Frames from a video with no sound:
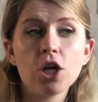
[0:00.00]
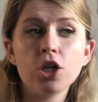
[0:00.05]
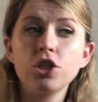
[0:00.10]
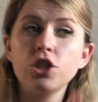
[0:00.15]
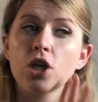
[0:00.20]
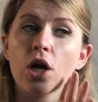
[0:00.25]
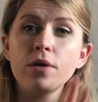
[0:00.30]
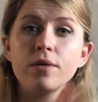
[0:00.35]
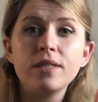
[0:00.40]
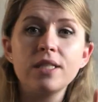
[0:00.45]

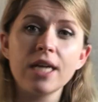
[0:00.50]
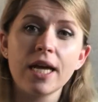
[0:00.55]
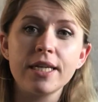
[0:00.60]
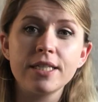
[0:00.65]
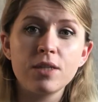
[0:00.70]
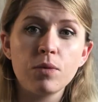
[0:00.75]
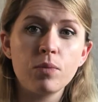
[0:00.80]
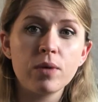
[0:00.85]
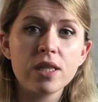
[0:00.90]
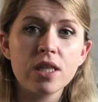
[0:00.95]

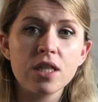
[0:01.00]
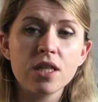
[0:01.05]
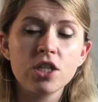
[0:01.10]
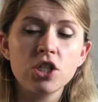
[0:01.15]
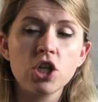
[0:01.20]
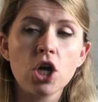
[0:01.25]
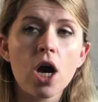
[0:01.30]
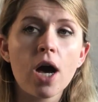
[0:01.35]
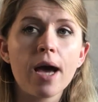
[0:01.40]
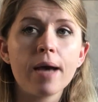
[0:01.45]
associated with at the
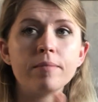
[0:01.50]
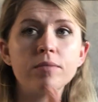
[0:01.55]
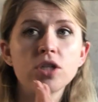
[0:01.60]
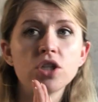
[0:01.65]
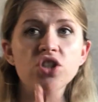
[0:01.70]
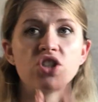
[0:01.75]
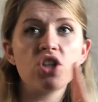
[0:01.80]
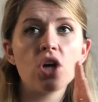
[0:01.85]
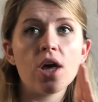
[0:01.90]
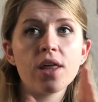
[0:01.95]
time?
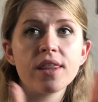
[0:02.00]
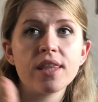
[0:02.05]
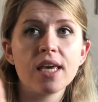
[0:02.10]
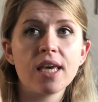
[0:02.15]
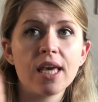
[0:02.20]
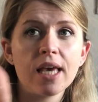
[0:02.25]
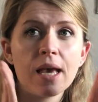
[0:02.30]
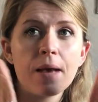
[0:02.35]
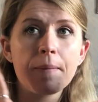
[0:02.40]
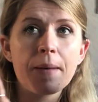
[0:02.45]
So start
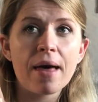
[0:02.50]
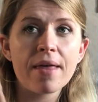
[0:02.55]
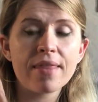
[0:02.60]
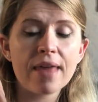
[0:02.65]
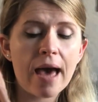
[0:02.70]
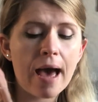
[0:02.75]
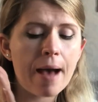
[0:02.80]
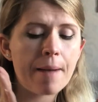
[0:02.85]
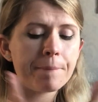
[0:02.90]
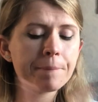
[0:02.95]
thinking about
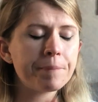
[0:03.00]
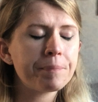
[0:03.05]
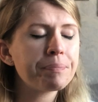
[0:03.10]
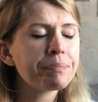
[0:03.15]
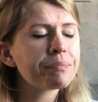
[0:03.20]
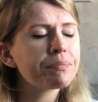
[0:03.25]
that.